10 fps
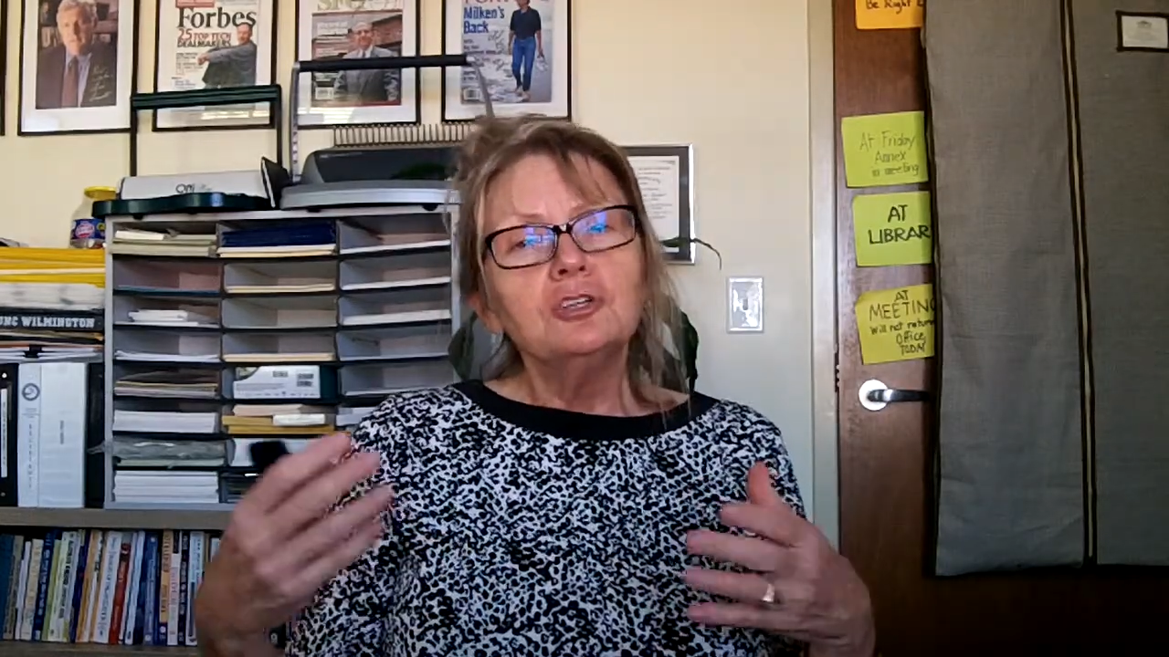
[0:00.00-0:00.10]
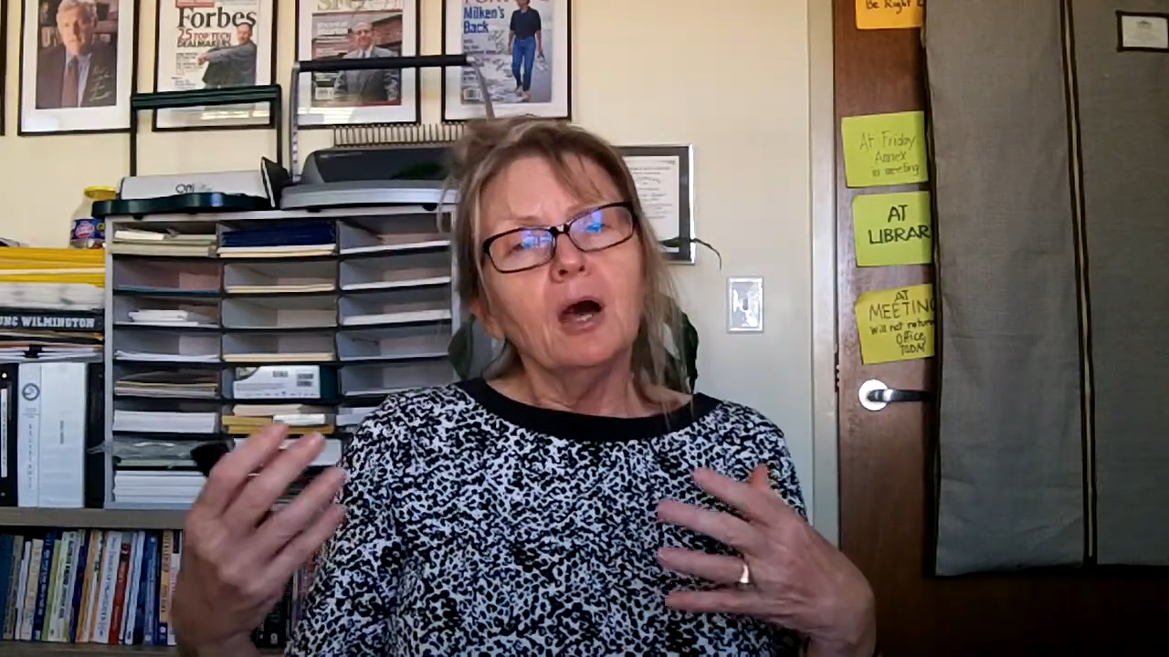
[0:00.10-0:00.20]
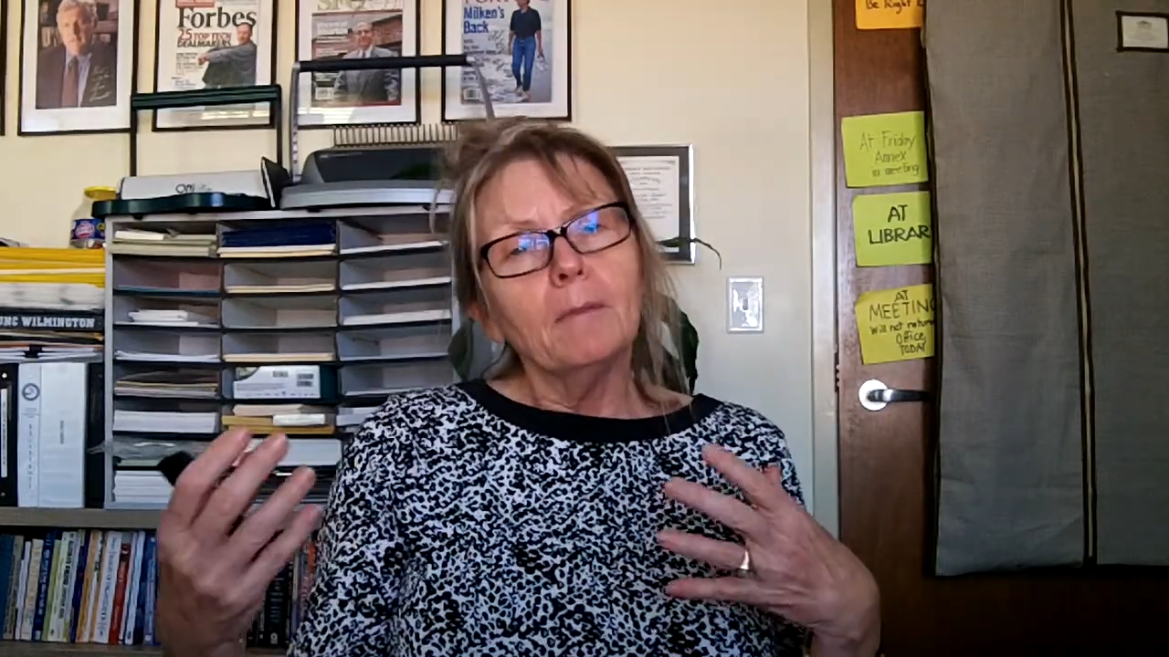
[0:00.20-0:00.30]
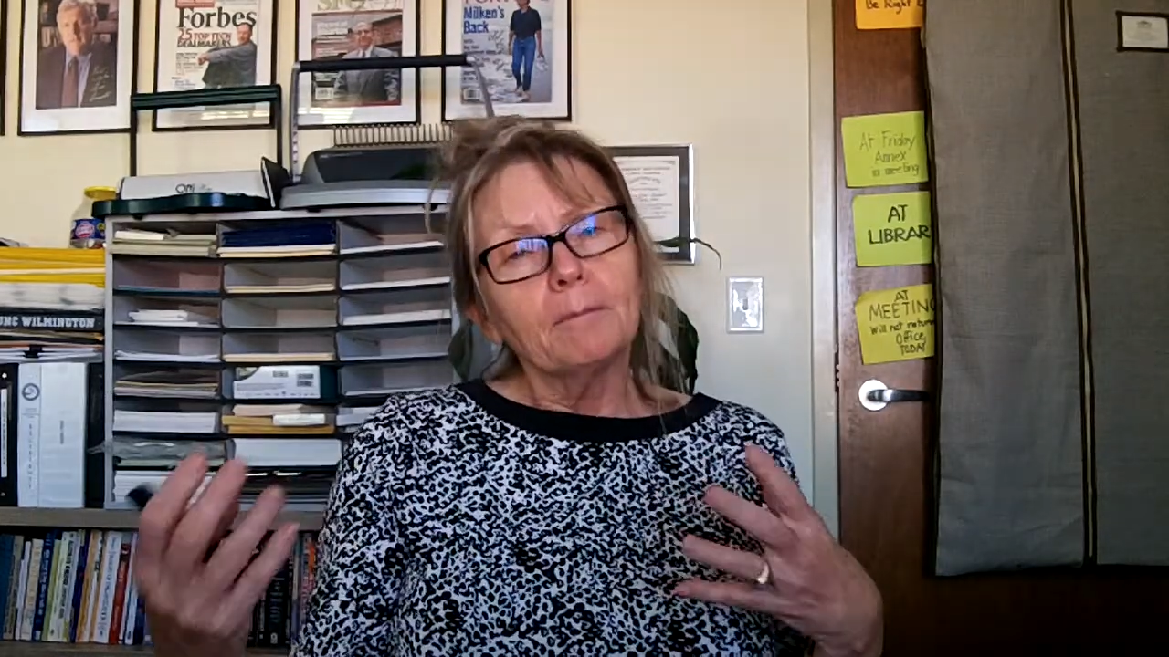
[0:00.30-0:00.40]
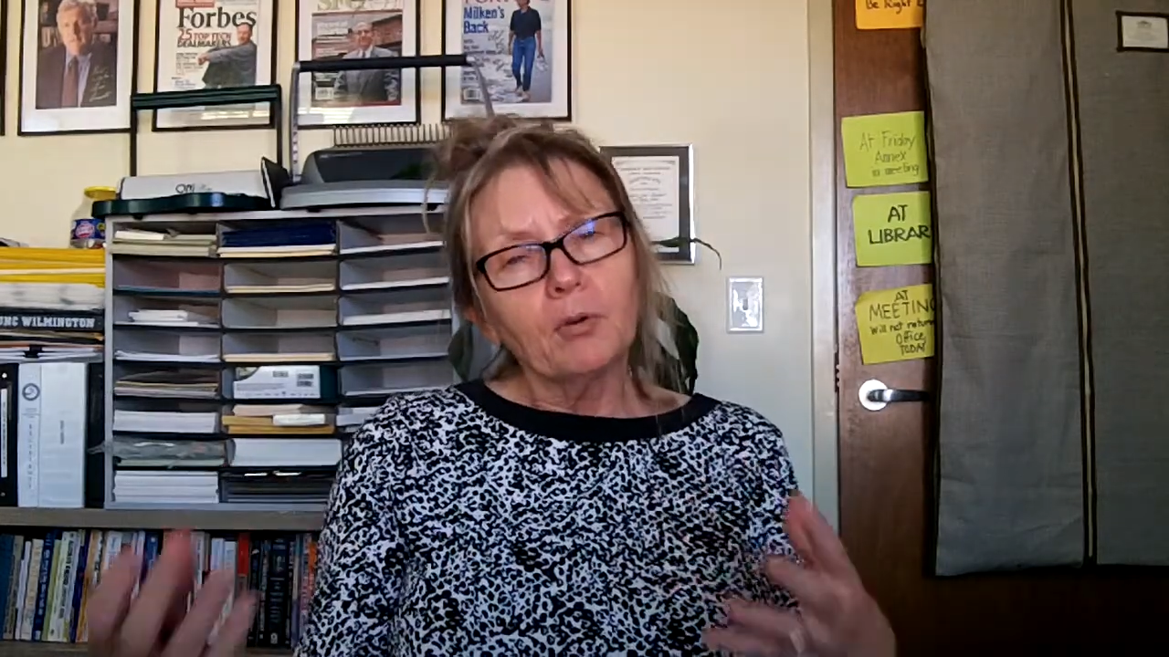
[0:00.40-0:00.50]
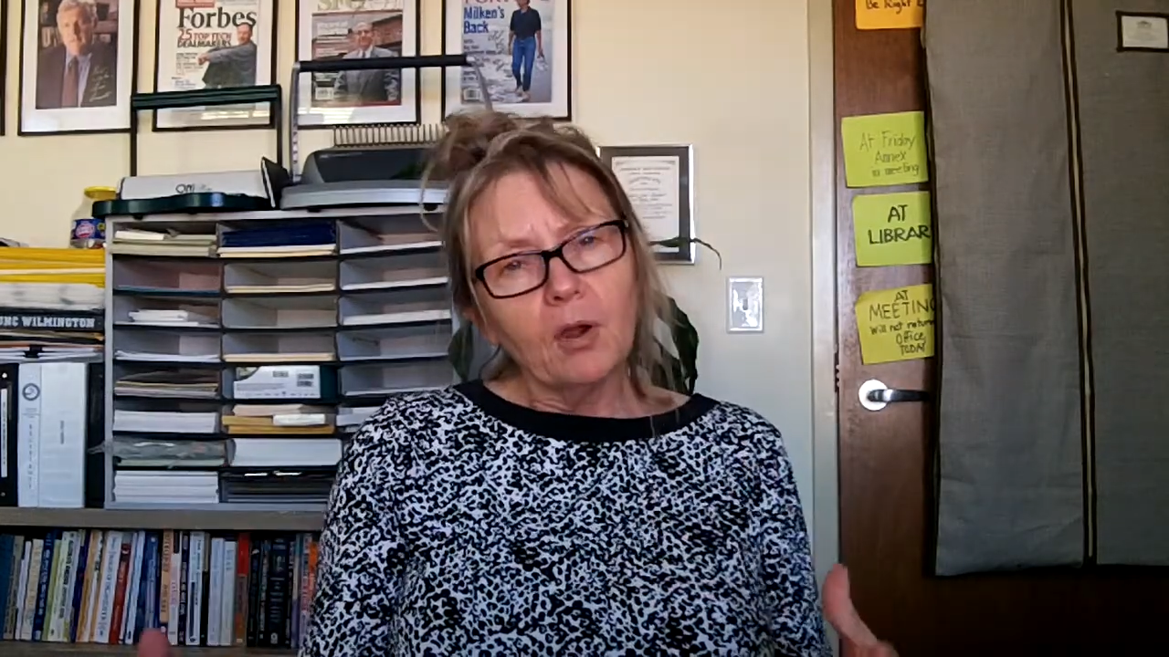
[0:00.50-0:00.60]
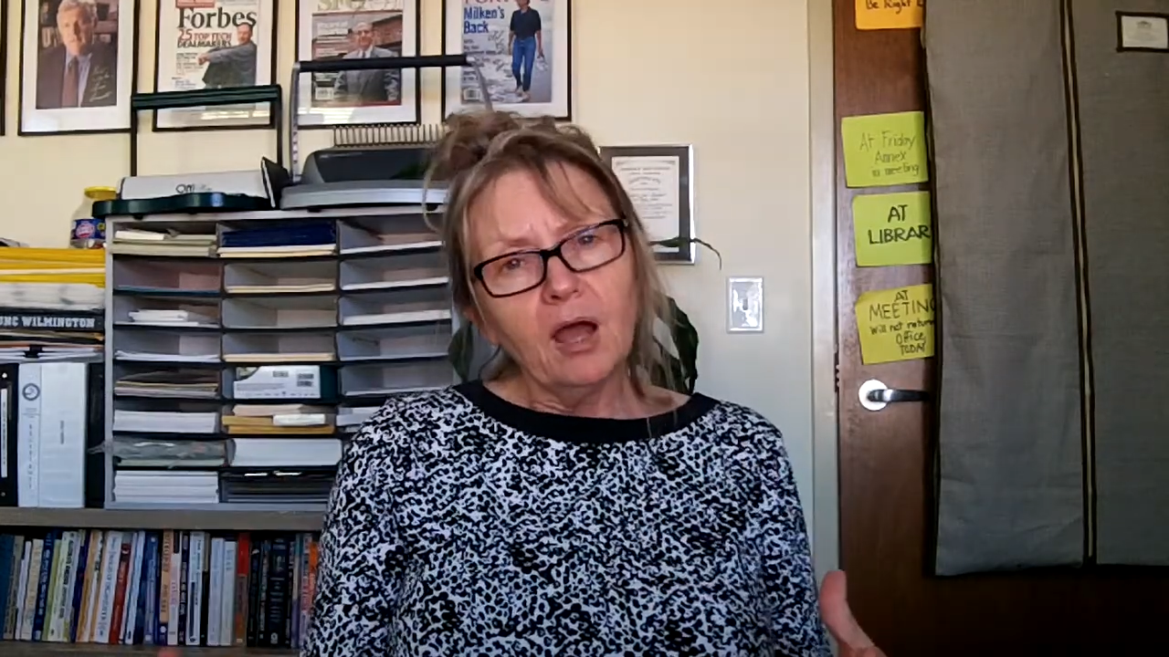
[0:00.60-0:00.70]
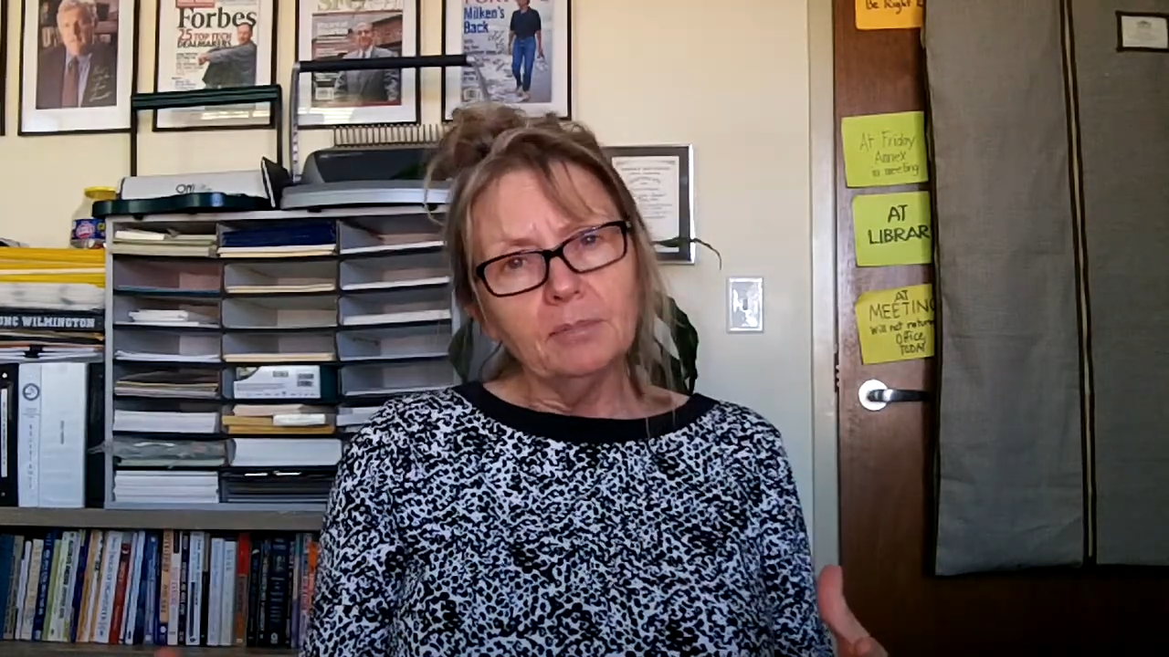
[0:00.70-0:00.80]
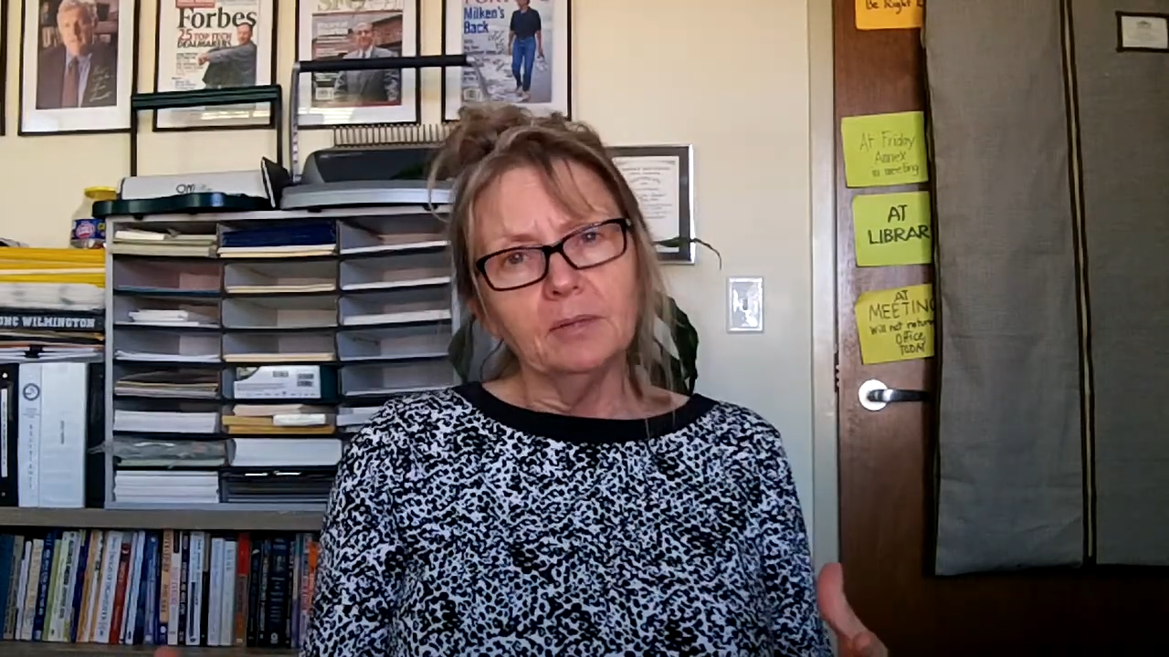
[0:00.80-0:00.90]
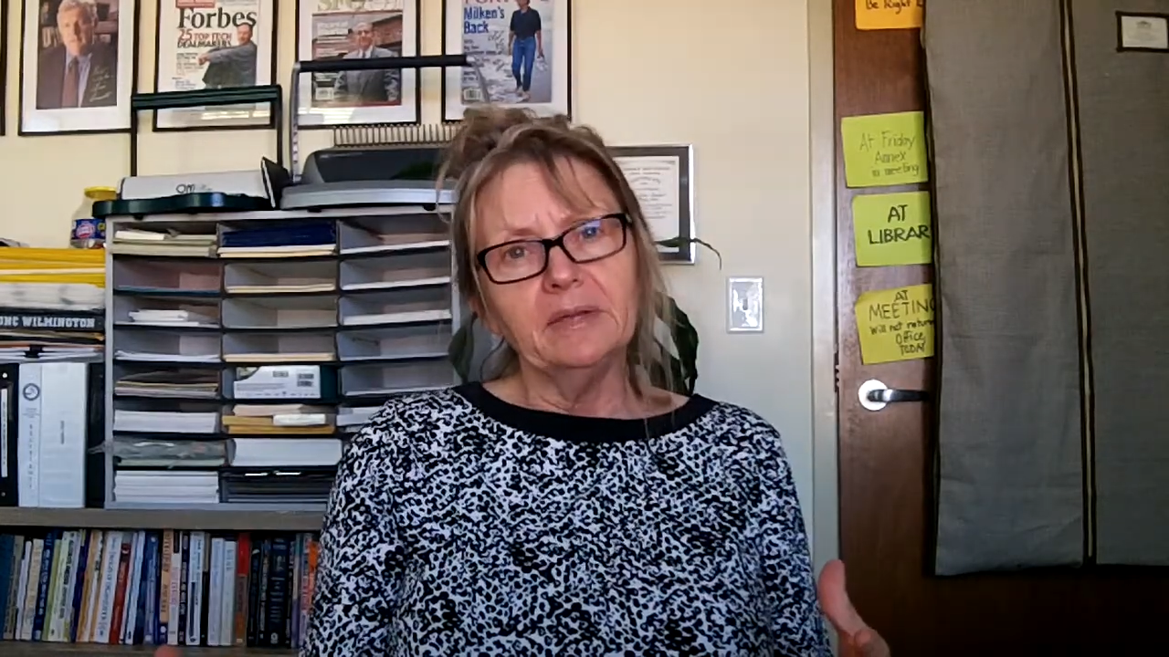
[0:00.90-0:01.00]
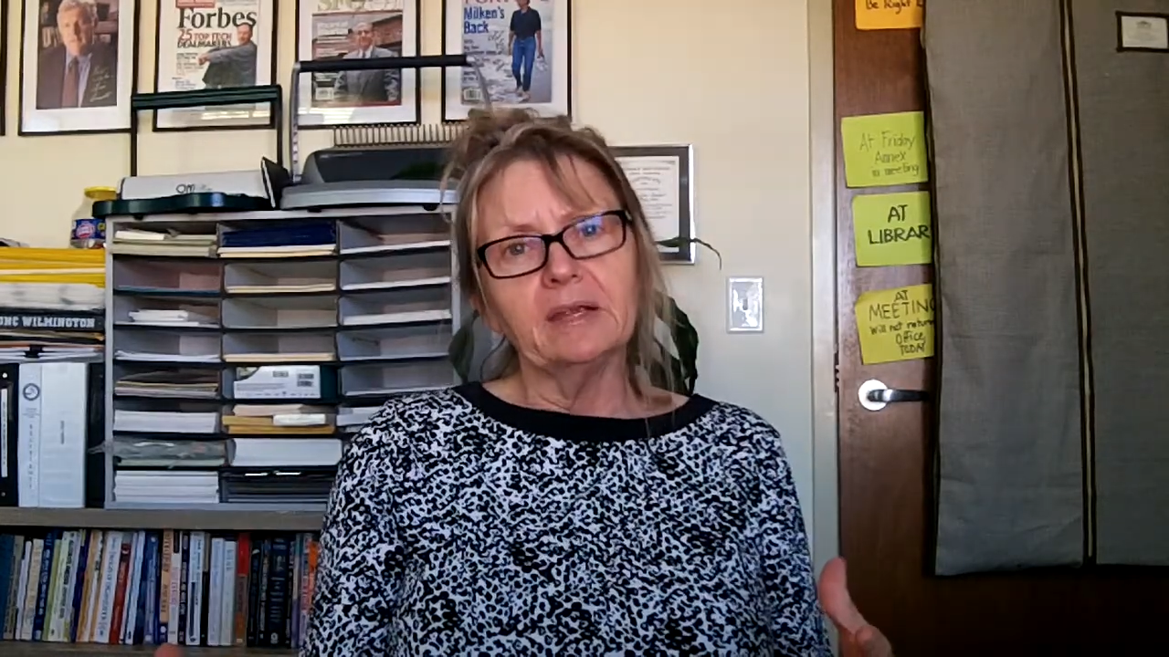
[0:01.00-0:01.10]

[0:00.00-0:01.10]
a problem